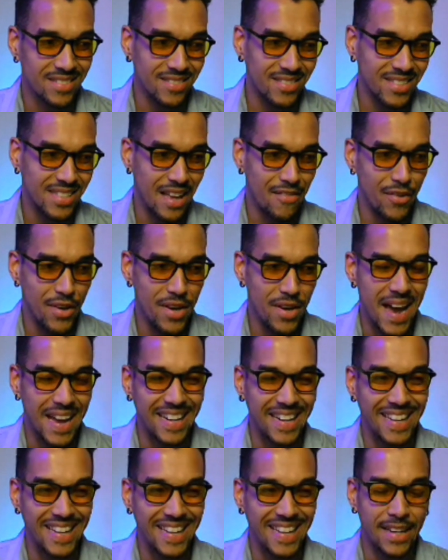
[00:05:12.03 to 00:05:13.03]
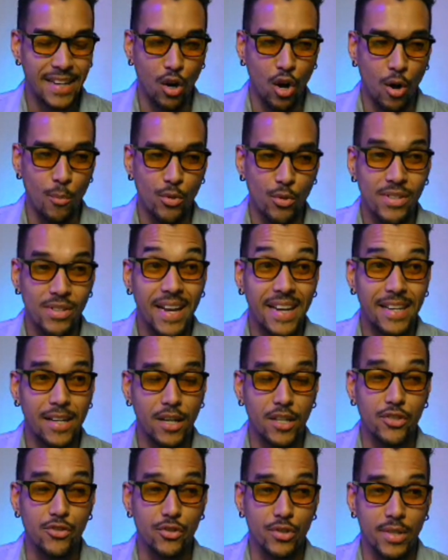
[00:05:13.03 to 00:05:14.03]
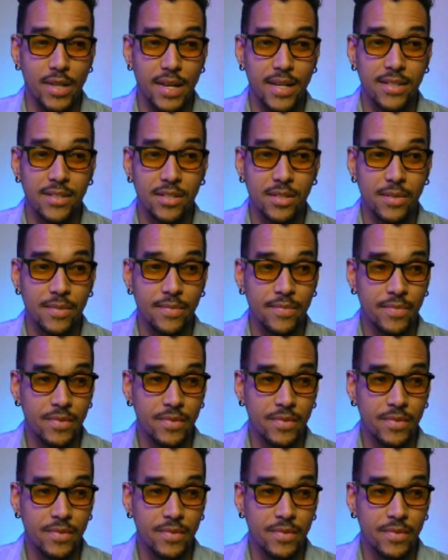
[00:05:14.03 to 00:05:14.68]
798, almost 800 days.